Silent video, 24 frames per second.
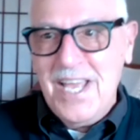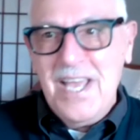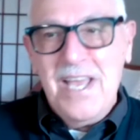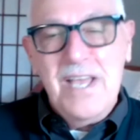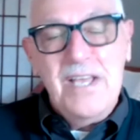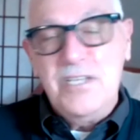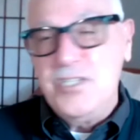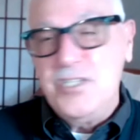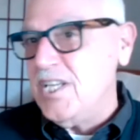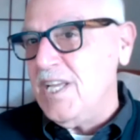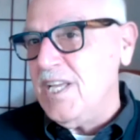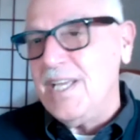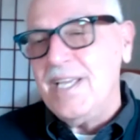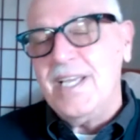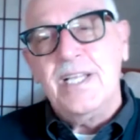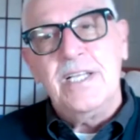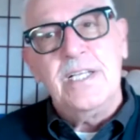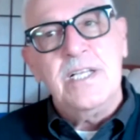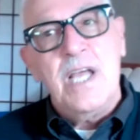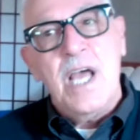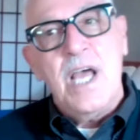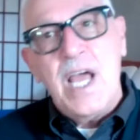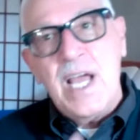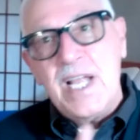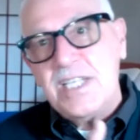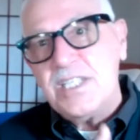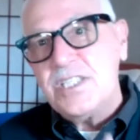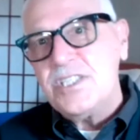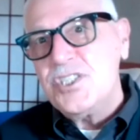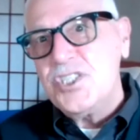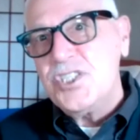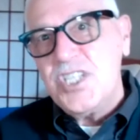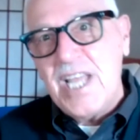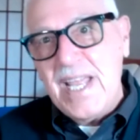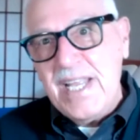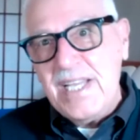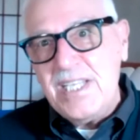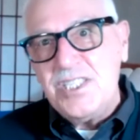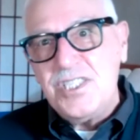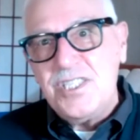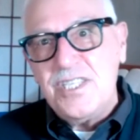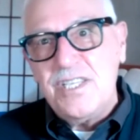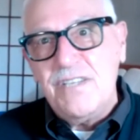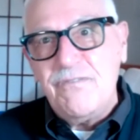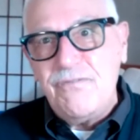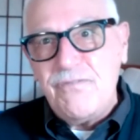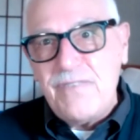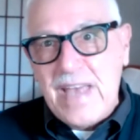She cannot change
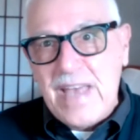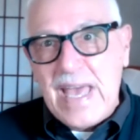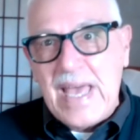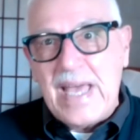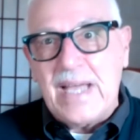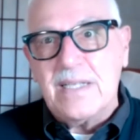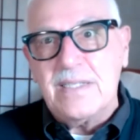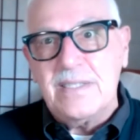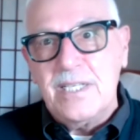the fact